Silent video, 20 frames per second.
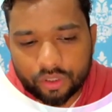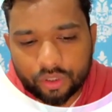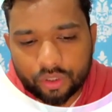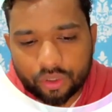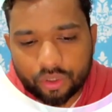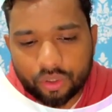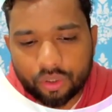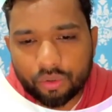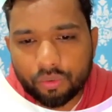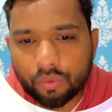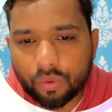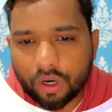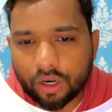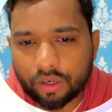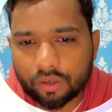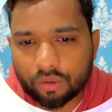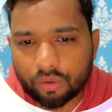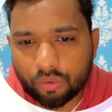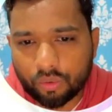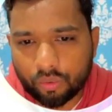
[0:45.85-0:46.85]
QR
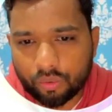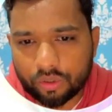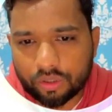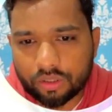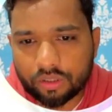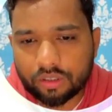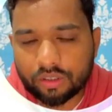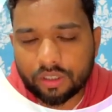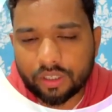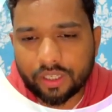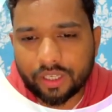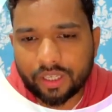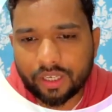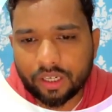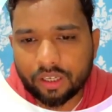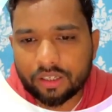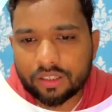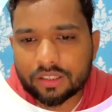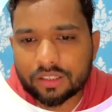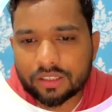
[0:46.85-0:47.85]
code in
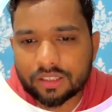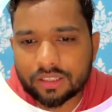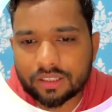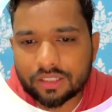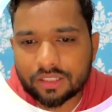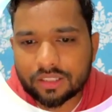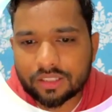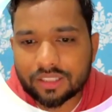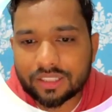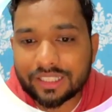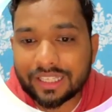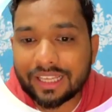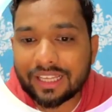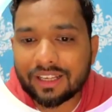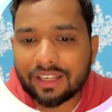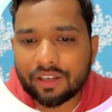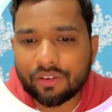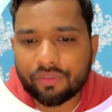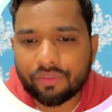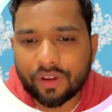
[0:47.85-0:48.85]
a
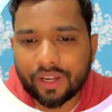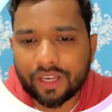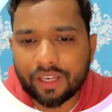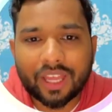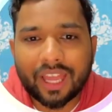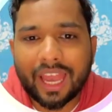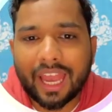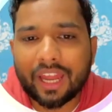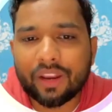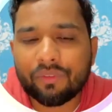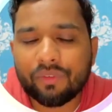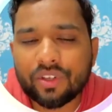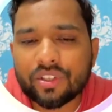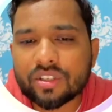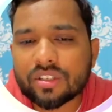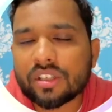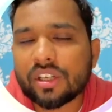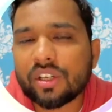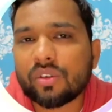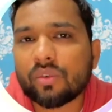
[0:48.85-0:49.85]
single file. And we
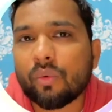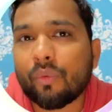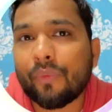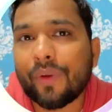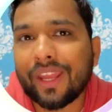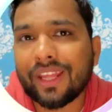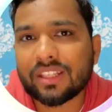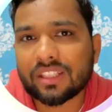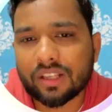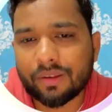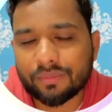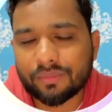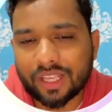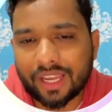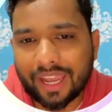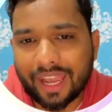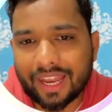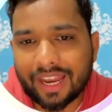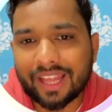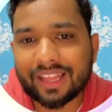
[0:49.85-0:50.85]
just need to wait some
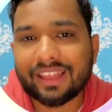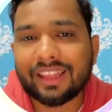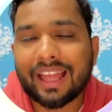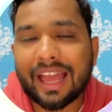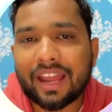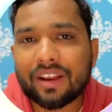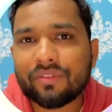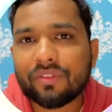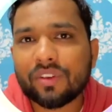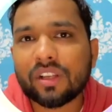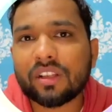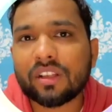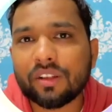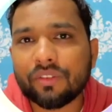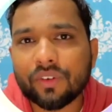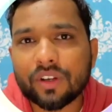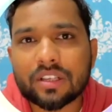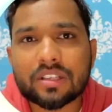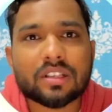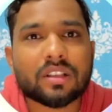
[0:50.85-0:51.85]
second and that will give
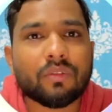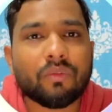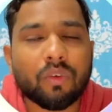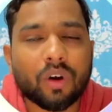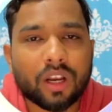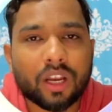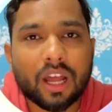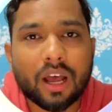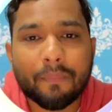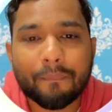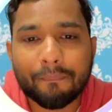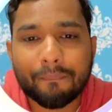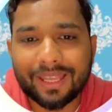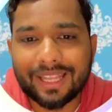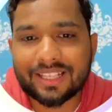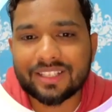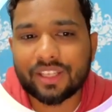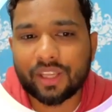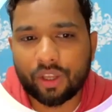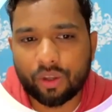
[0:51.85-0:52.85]
us the one
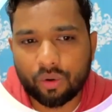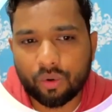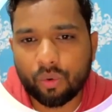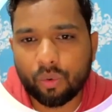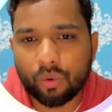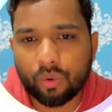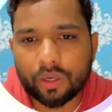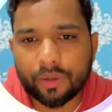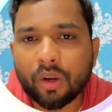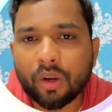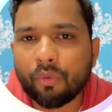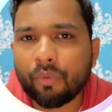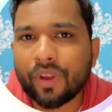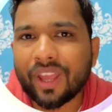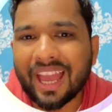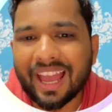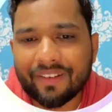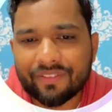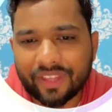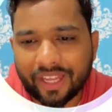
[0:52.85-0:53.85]
amazing code. We
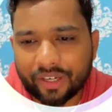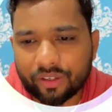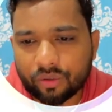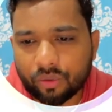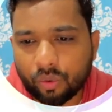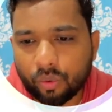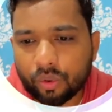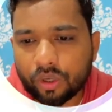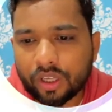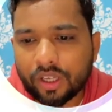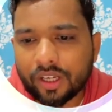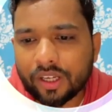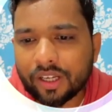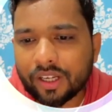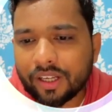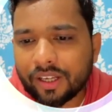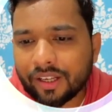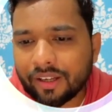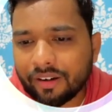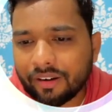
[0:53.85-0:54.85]
have that code
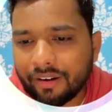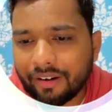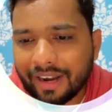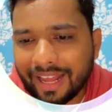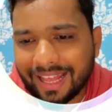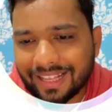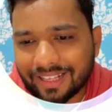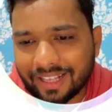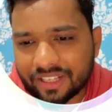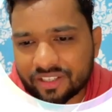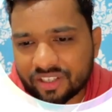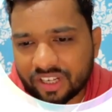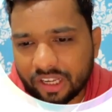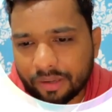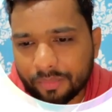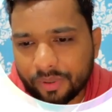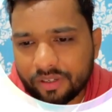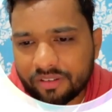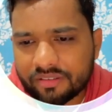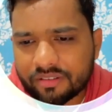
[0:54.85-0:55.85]
run as
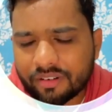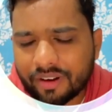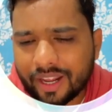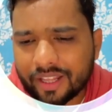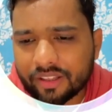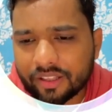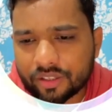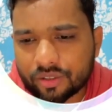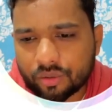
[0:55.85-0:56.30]
HTML, try this